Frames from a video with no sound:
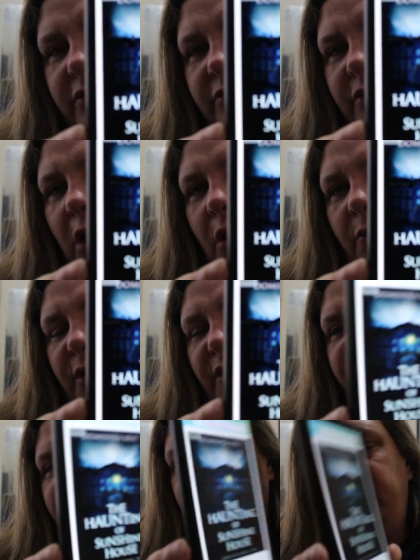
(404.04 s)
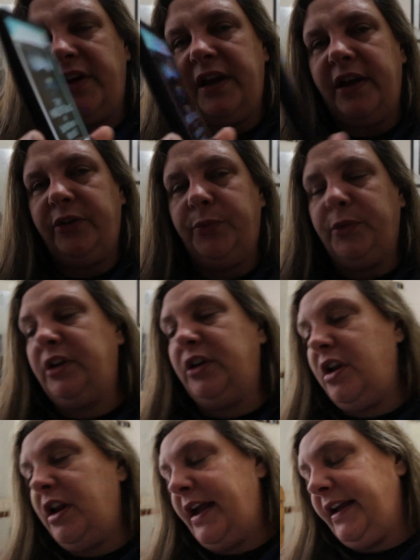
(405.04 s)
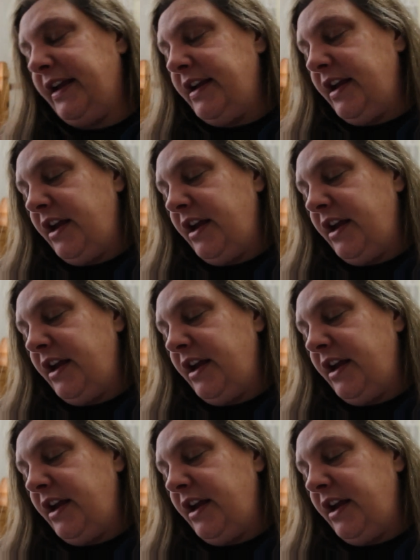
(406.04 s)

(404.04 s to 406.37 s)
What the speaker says: not of what Sunshine House would look like.